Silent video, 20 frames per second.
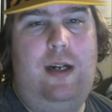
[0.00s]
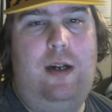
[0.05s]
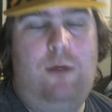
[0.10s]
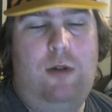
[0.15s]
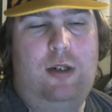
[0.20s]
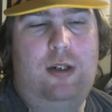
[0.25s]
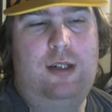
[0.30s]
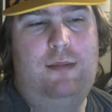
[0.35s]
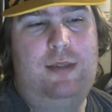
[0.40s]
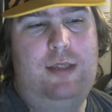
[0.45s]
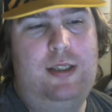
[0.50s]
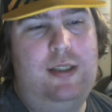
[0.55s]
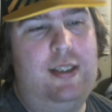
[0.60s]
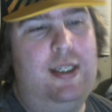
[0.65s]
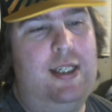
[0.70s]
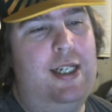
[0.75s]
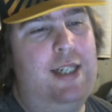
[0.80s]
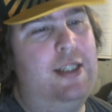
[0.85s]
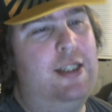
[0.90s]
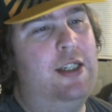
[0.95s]
and welcome to
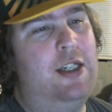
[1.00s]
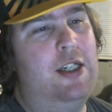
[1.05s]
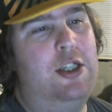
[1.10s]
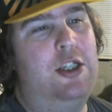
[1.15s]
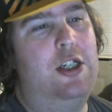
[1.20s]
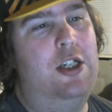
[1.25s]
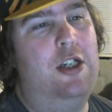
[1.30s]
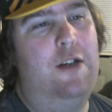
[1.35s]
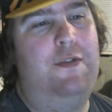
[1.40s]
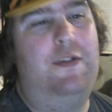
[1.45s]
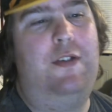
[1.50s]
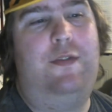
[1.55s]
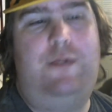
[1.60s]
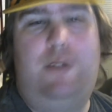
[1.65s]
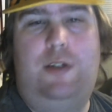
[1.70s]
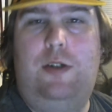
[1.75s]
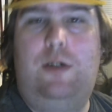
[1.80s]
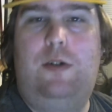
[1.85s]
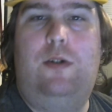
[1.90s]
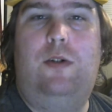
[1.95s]
today's edition of The
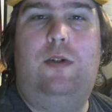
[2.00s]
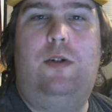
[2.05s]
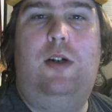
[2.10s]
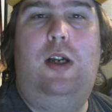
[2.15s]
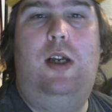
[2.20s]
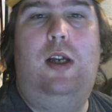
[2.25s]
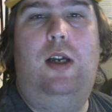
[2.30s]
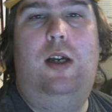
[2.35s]
Fuel